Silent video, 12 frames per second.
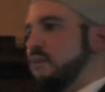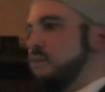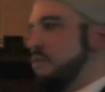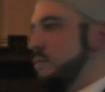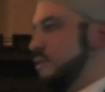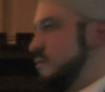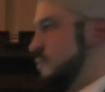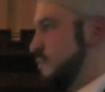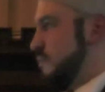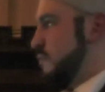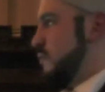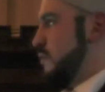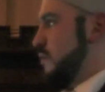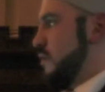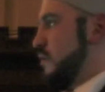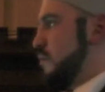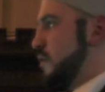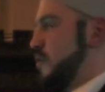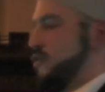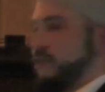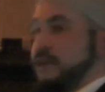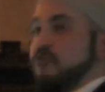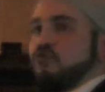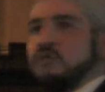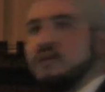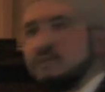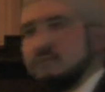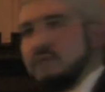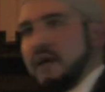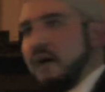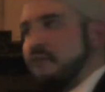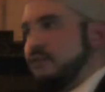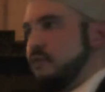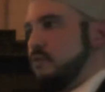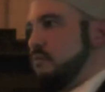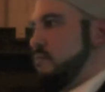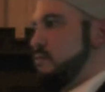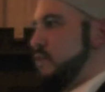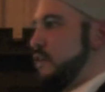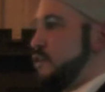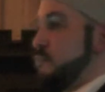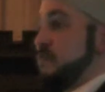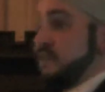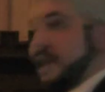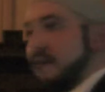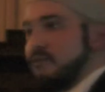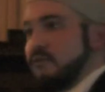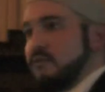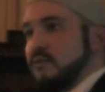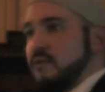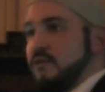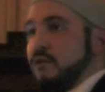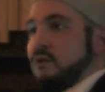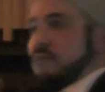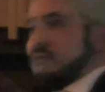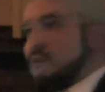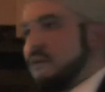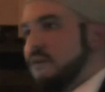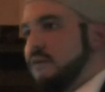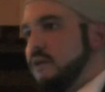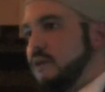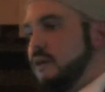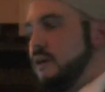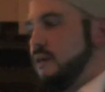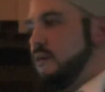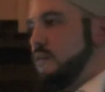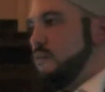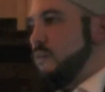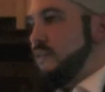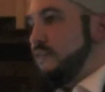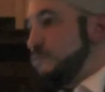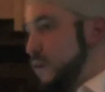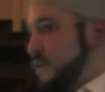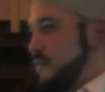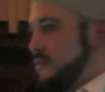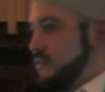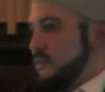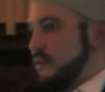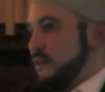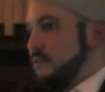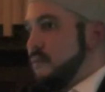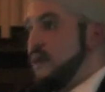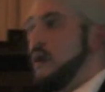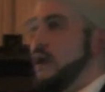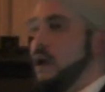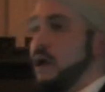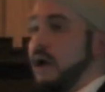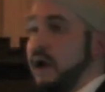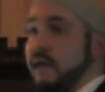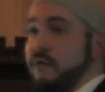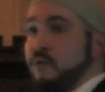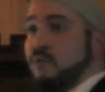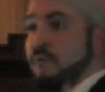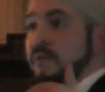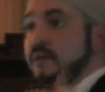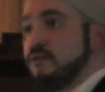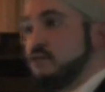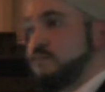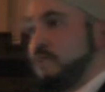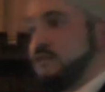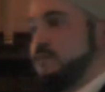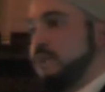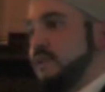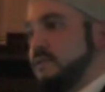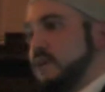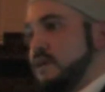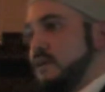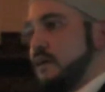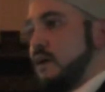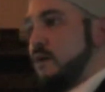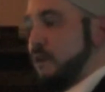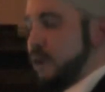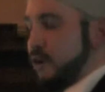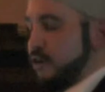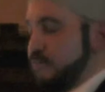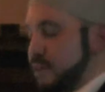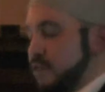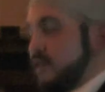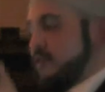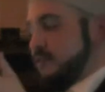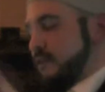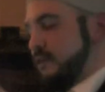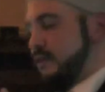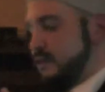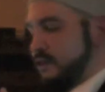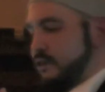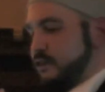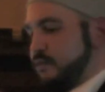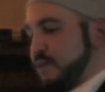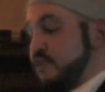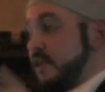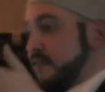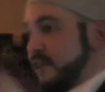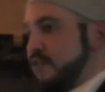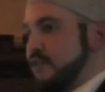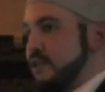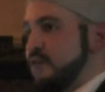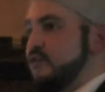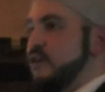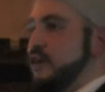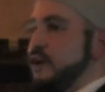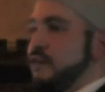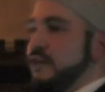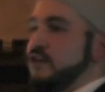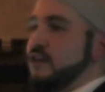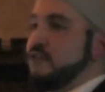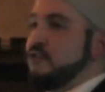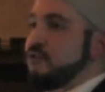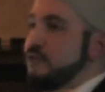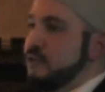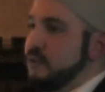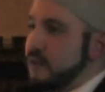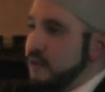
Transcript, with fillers: the woman because he's stronger out of the two, so he should protect the one that's weaker than him. And the woman's responsibility, or her specialization is that she's good for